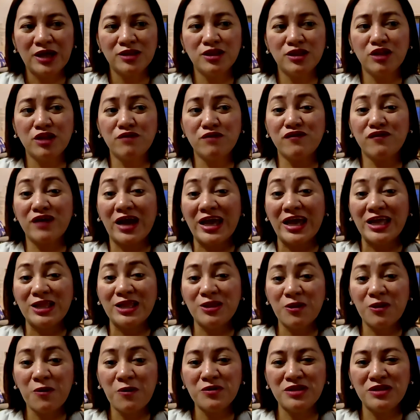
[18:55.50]
that for I
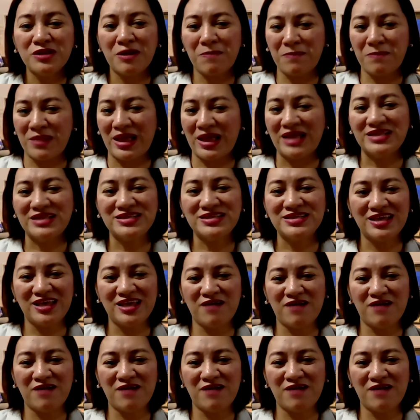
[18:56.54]
know the plans I